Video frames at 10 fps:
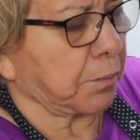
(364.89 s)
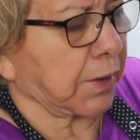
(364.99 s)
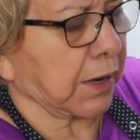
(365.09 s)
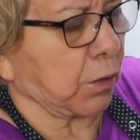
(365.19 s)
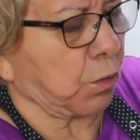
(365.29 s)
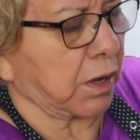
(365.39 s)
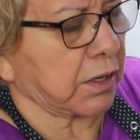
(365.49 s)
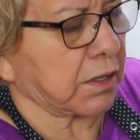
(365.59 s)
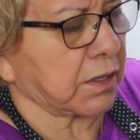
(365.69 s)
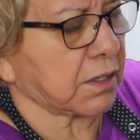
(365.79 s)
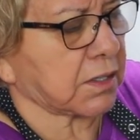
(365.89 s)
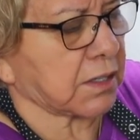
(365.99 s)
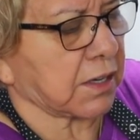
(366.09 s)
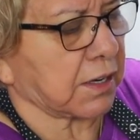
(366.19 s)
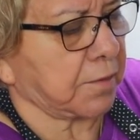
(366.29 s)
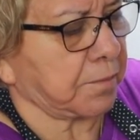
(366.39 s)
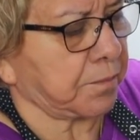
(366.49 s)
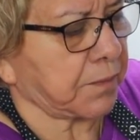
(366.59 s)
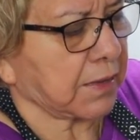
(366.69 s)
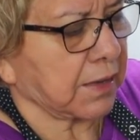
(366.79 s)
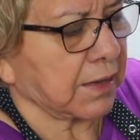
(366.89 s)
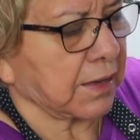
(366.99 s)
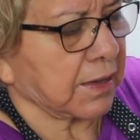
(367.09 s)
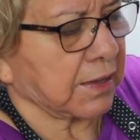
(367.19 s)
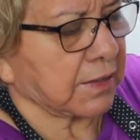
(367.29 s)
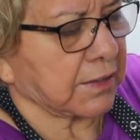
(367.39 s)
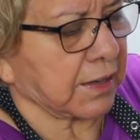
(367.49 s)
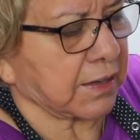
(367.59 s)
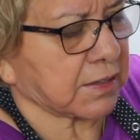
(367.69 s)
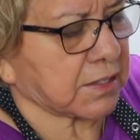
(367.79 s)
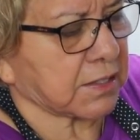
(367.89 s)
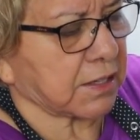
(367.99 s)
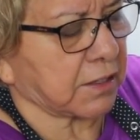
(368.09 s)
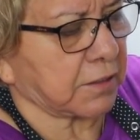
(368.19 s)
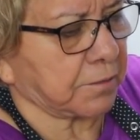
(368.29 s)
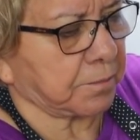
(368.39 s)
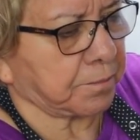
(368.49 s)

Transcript: But I want you to see that it still